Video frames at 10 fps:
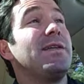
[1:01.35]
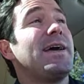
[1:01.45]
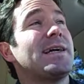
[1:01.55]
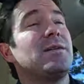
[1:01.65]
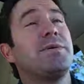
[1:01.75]
and
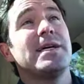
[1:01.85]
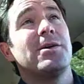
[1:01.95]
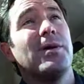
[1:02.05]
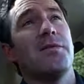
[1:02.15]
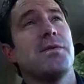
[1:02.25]
that could be
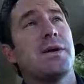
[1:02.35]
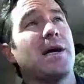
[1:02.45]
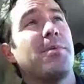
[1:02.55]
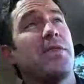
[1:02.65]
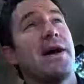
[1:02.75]
anywhere from a
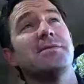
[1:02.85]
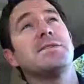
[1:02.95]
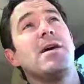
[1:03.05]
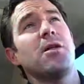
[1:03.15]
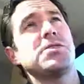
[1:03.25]
couple
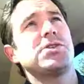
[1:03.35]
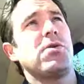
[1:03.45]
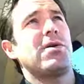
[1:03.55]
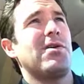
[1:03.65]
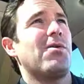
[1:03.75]
$1,000s
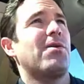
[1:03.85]
short,